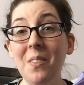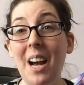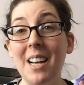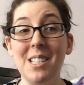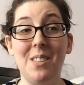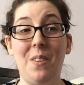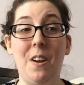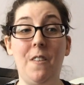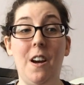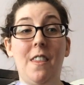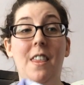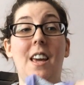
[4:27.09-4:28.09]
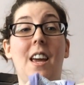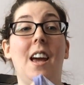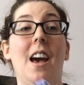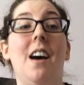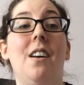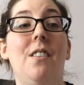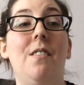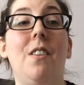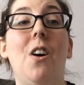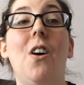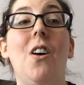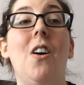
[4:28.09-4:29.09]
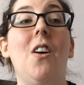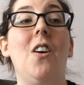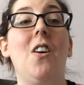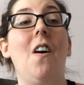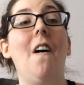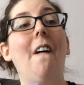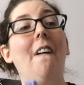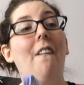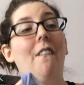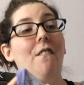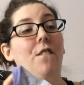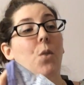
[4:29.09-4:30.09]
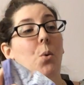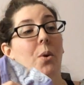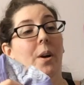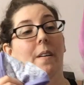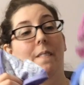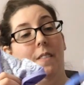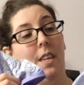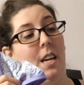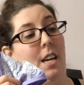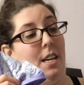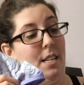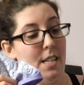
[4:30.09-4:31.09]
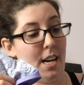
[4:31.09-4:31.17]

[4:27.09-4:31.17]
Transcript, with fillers: guys' favorite thing out of all four of these.